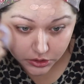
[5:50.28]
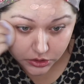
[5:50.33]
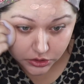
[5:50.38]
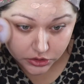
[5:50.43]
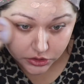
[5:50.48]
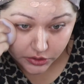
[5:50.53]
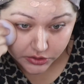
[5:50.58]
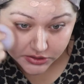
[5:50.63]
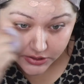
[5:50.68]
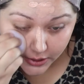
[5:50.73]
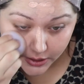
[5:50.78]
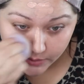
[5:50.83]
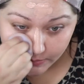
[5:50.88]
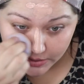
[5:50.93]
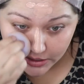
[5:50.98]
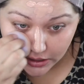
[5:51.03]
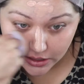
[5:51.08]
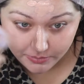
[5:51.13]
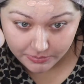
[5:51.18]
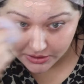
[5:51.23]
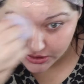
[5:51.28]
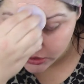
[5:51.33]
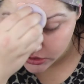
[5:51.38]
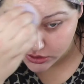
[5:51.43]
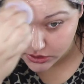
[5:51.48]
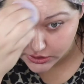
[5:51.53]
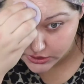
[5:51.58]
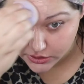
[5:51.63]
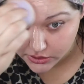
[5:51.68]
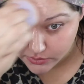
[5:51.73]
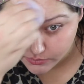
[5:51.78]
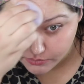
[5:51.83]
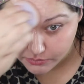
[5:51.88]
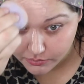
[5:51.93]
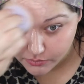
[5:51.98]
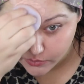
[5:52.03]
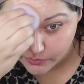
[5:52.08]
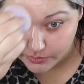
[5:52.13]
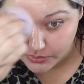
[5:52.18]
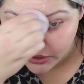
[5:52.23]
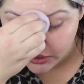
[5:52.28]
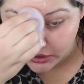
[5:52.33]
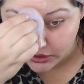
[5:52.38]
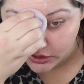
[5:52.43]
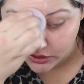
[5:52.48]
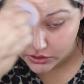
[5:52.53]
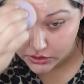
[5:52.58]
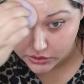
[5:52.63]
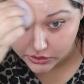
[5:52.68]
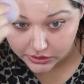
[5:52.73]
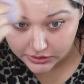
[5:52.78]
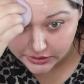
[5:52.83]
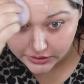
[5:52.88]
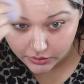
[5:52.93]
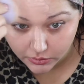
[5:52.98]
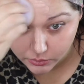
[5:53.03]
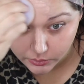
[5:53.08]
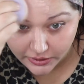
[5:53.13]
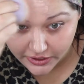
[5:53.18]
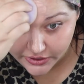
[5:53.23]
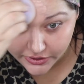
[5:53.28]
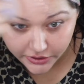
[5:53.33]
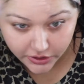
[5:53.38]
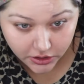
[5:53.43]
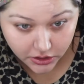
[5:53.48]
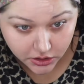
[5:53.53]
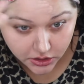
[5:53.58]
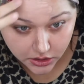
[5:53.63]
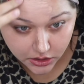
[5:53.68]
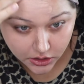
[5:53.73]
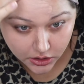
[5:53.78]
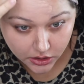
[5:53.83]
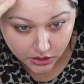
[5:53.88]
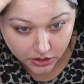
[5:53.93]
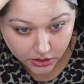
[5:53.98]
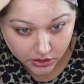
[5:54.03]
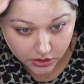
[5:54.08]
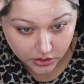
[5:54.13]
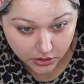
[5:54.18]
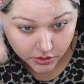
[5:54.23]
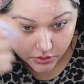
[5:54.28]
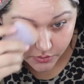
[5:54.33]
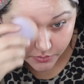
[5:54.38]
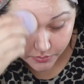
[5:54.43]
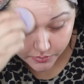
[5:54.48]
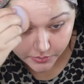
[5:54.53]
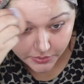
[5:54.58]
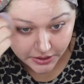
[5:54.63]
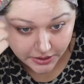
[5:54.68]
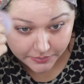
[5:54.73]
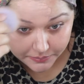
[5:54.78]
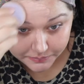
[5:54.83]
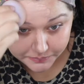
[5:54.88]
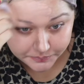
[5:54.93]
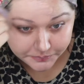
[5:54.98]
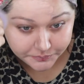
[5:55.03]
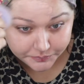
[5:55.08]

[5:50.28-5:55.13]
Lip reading: so it's kind of making me look like pink or like redder, but